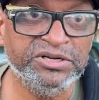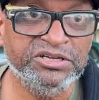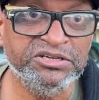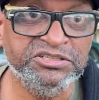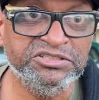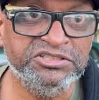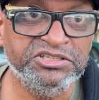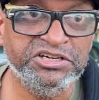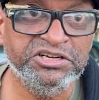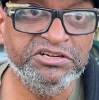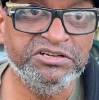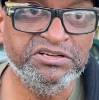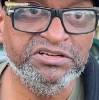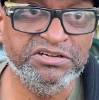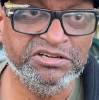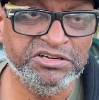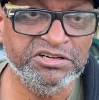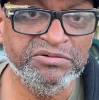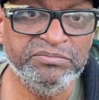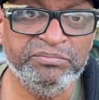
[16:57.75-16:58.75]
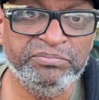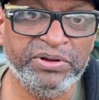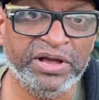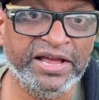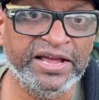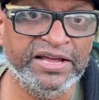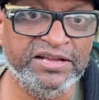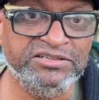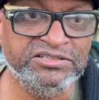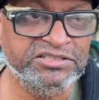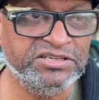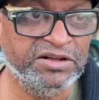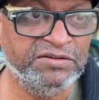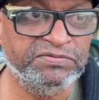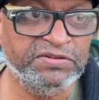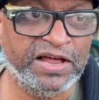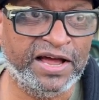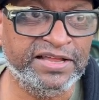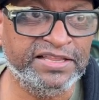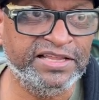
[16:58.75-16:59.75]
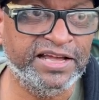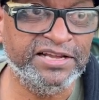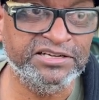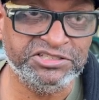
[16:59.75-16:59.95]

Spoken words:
because she couldn't pay and stuff like that.